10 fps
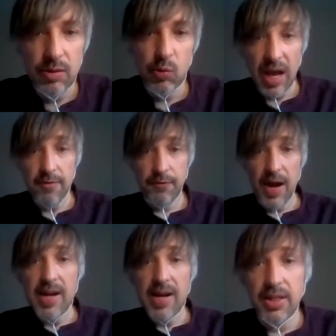have
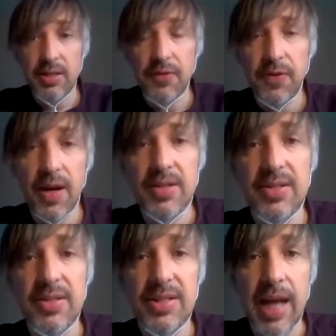failed in the
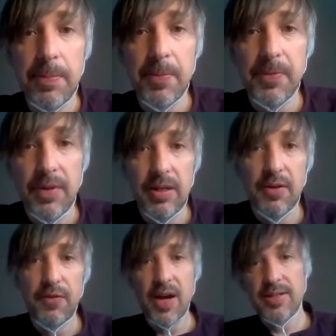first step, in
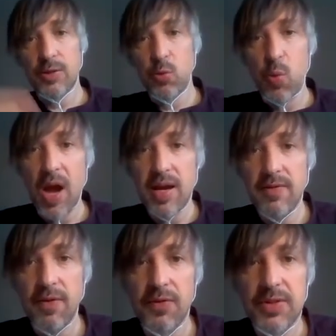the first
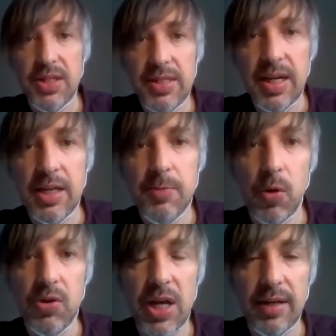wave of CCS
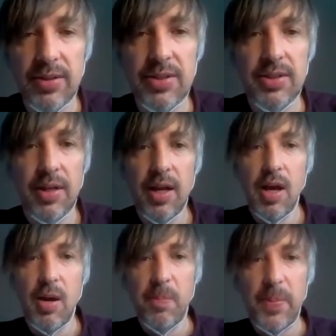projects,
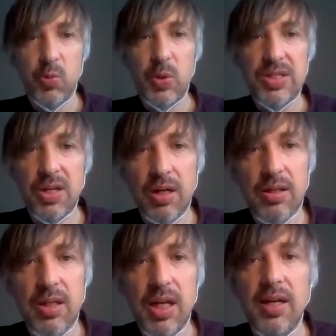but we
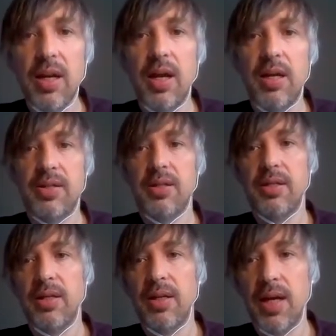certainly learned
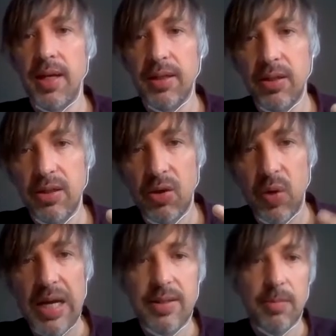a
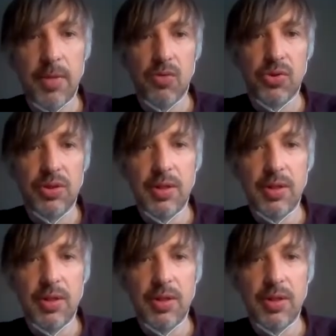great amount.